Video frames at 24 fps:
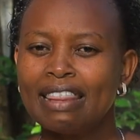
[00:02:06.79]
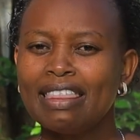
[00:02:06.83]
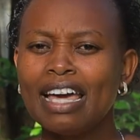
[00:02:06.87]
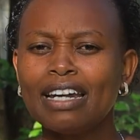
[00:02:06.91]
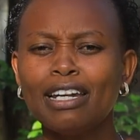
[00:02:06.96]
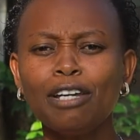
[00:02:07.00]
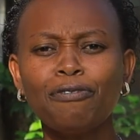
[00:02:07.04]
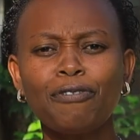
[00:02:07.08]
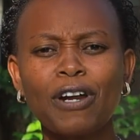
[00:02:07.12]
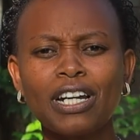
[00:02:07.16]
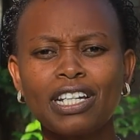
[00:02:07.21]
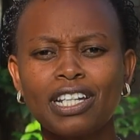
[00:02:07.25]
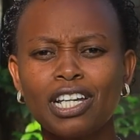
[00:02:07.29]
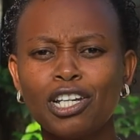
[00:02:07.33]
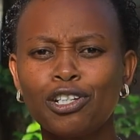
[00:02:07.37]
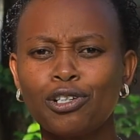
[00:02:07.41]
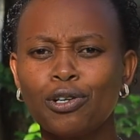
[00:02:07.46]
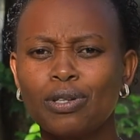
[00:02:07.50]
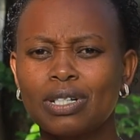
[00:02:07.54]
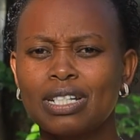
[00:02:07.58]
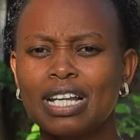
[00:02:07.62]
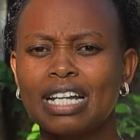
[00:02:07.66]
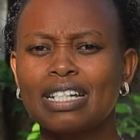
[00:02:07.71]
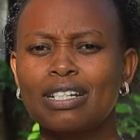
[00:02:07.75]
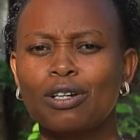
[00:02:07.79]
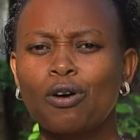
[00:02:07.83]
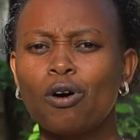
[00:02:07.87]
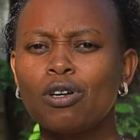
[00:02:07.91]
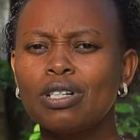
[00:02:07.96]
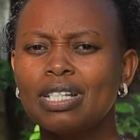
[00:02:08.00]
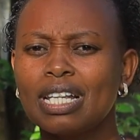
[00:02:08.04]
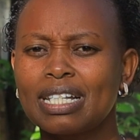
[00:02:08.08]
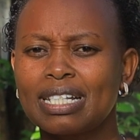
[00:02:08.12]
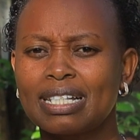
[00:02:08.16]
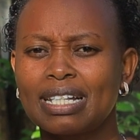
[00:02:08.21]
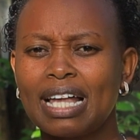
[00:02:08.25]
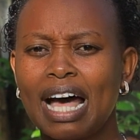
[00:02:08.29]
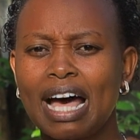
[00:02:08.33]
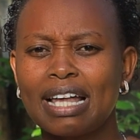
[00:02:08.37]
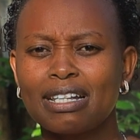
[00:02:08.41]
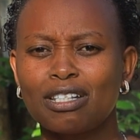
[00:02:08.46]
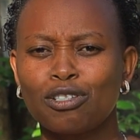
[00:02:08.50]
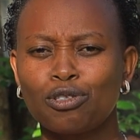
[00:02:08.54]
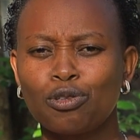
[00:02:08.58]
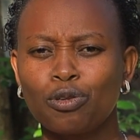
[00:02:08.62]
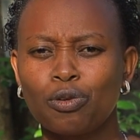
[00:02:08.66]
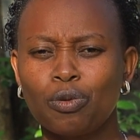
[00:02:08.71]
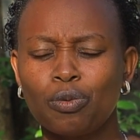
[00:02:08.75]
There are different issues that causes
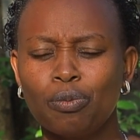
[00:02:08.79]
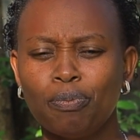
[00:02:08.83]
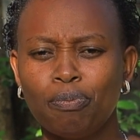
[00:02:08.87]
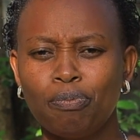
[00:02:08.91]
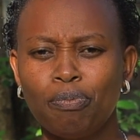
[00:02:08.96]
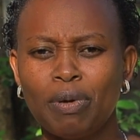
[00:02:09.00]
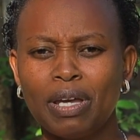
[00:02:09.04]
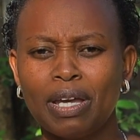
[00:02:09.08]
us to